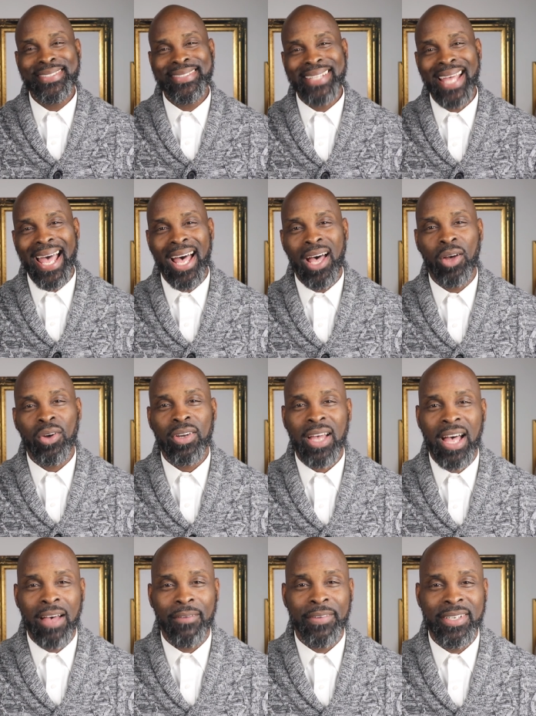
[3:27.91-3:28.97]
style,
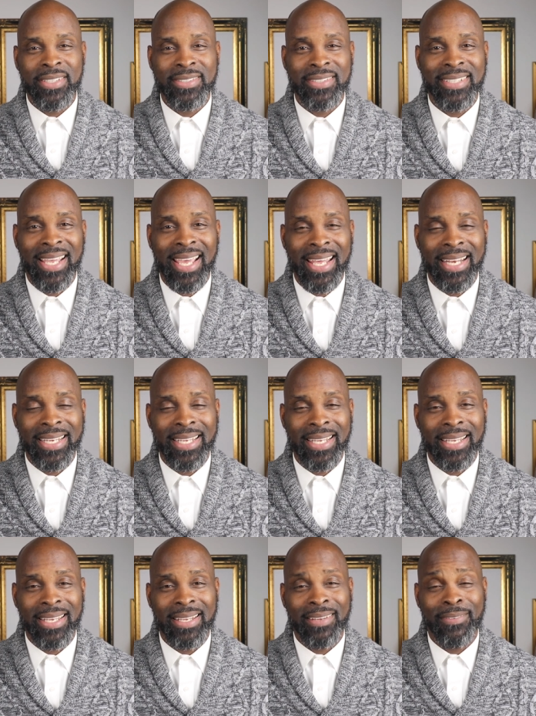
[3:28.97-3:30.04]
confidence, and
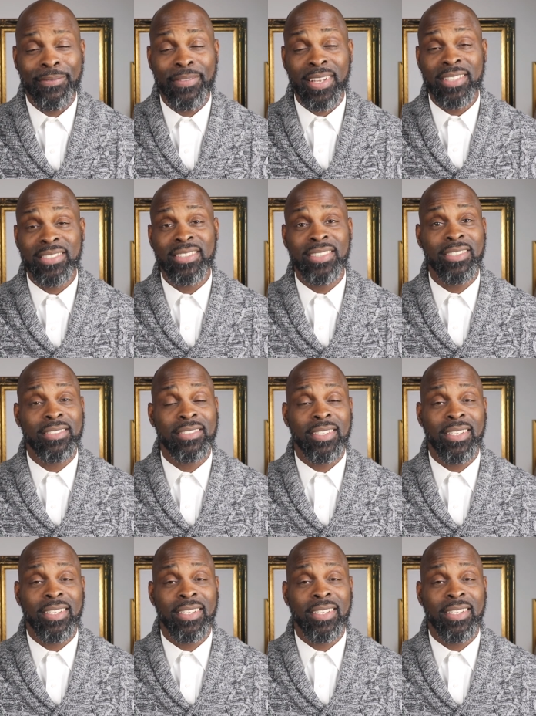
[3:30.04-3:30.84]
etiquette. And fellas, look,